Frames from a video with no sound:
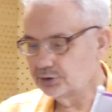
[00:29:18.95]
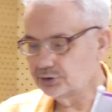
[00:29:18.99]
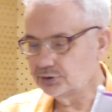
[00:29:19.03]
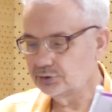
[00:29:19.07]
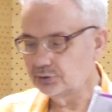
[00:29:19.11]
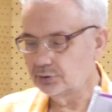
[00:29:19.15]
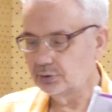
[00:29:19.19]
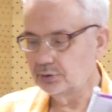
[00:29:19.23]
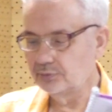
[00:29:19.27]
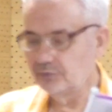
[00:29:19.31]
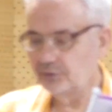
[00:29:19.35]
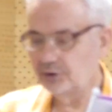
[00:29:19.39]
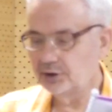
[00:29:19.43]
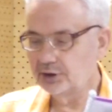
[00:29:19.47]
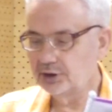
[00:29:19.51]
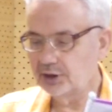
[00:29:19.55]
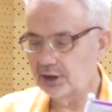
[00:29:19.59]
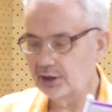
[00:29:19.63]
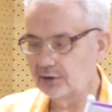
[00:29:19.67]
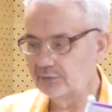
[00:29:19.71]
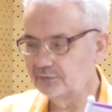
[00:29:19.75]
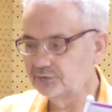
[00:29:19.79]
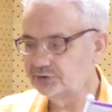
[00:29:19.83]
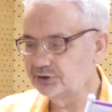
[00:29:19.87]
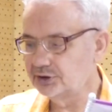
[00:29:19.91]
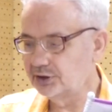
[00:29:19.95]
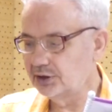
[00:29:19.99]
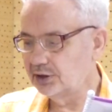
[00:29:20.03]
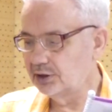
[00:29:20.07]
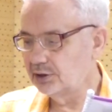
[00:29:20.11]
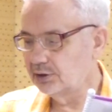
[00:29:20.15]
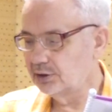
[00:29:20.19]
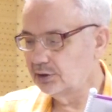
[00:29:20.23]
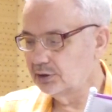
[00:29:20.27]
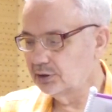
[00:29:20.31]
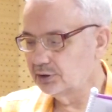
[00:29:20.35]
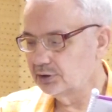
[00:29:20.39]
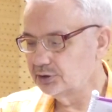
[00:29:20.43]
So we have
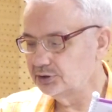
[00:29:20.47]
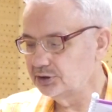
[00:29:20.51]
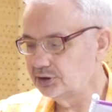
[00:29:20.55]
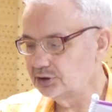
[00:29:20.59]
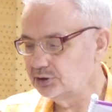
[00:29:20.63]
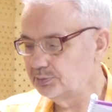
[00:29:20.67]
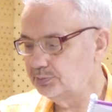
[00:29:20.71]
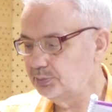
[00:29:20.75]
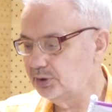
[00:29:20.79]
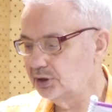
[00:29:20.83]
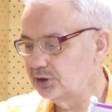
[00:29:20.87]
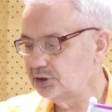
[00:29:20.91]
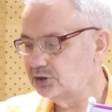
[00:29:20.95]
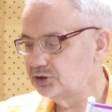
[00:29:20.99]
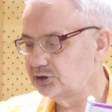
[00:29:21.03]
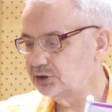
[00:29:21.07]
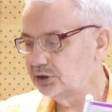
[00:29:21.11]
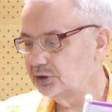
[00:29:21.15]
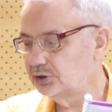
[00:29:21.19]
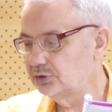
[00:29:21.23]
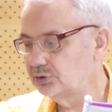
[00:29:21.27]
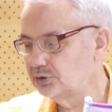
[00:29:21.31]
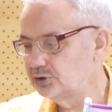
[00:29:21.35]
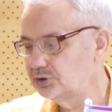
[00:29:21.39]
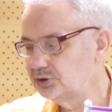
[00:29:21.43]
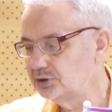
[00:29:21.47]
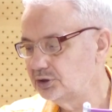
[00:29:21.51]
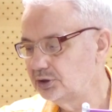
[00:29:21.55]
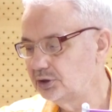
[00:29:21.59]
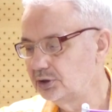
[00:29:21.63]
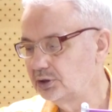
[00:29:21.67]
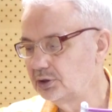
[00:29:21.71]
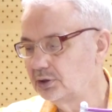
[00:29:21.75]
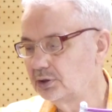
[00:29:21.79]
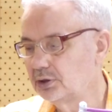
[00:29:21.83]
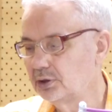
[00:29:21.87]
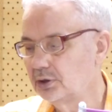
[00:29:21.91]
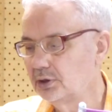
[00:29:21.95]
this picture, you
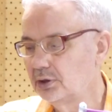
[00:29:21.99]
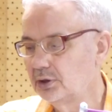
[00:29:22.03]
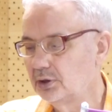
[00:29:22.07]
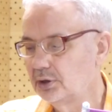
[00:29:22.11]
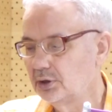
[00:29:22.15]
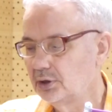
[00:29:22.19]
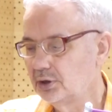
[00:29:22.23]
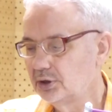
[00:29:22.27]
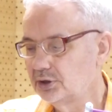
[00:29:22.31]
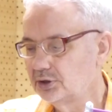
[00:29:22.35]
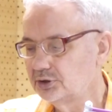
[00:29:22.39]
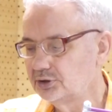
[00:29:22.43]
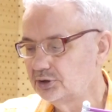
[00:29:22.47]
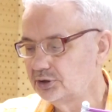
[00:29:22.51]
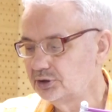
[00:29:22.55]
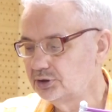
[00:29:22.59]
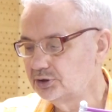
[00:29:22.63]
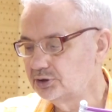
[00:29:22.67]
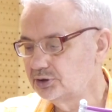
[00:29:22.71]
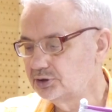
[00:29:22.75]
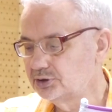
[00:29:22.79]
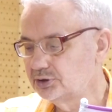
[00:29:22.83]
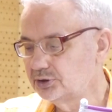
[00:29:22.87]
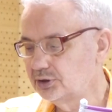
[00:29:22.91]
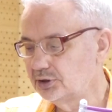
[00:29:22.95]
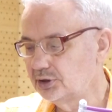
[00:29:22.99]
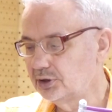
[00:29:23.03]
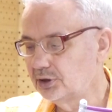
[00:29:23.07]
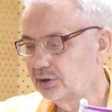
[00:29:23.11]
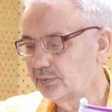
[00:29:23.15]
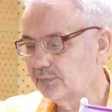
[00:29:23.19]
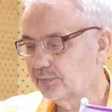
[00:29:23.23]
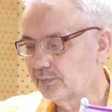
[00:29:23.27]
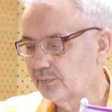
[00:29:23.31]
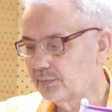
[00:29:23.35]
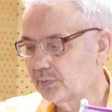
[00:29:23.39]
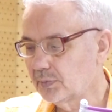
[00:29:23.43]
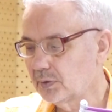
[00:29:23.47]
see. There is a
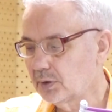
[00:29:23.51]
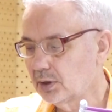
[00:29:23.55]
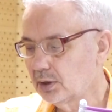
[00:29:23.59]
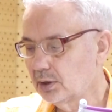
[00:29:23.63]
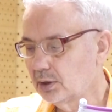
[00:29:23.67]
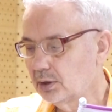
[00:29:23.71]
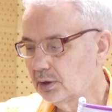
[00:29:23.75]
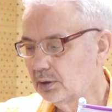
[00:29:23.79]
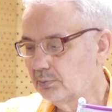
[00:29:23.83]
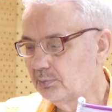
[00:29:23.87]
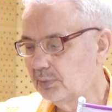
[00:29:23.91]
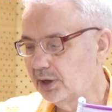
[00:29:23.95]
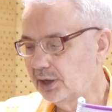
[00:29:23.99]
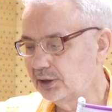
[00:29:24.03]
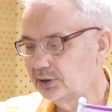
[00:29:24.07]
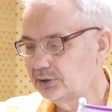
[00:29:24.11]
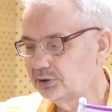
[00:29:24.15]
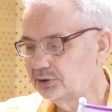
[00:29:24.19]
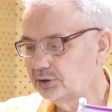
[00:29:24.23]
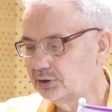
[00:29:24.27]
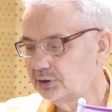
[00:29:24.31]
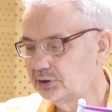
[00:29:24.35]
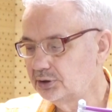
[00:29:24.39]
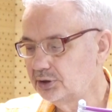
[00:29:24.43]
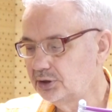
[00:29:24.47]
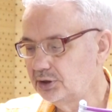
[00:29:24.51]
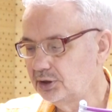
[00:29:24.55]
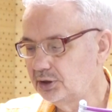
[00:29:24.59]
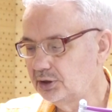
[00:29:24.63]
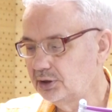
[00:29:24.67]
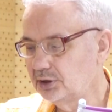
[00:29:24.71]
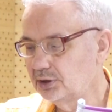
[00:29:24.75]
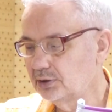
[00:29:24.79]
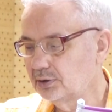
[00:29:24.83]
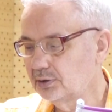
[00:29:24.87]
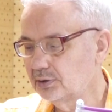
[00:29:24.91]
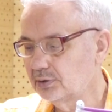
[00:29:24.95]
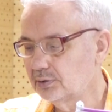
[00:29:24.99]
mantle
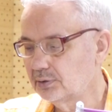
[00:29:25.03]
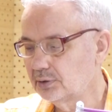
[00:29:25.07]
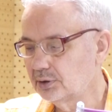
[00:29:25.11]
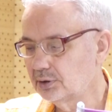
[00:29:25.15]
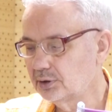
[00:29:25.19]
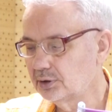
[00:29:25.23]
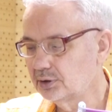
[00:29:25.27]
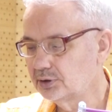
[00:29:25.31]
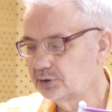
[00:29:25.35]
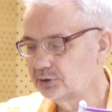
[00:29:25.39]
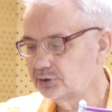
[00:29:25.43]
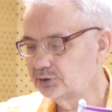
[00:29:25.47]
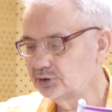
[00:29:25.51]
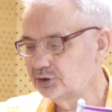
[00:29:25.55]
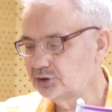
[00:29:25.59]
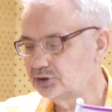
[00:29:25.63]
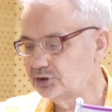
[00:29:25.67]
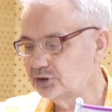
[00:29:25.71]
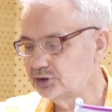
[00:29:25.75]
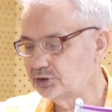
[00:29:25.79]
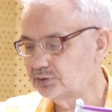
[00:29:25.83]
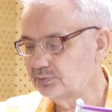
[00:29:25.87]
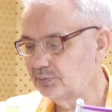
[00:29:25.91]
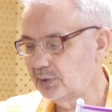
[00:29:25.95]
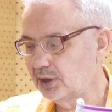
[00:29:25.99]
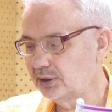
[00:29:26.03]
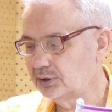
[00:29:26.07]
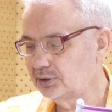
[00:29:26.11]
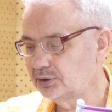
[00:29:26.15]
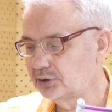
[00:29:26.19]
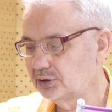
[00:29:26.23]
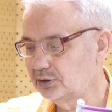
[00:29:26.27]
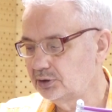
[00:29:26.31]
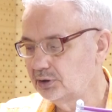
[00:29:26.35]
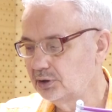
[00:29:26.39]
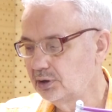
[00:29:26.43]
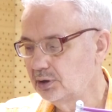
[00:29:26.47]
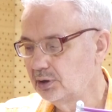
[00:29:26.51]
here. This is
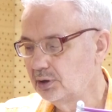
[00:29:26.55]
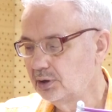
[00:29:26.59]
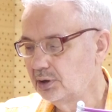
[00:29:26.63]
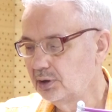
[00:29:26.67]
mantle.